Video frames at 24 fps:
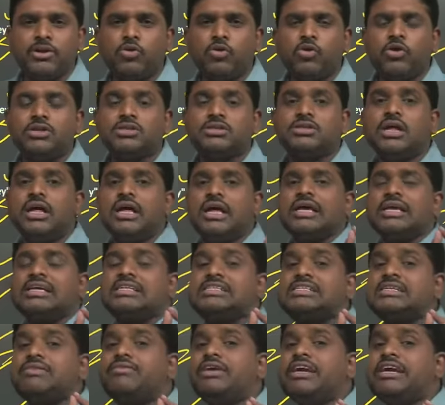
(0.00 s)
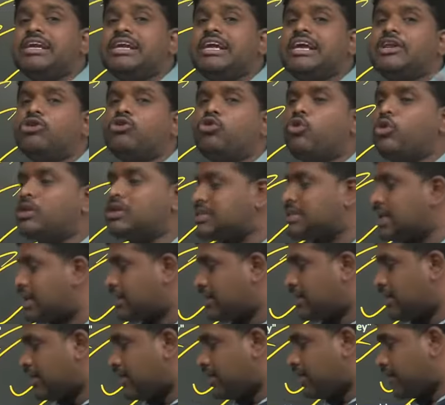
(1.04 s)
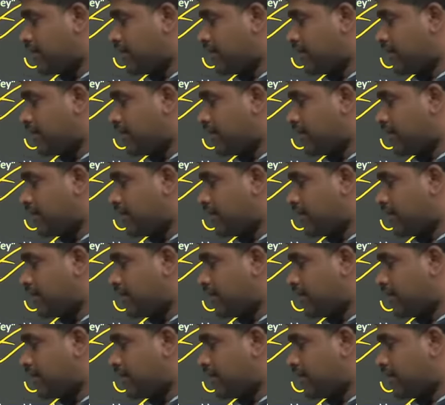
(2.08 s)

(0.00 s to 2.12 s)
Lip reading: goals. 17 goals are there.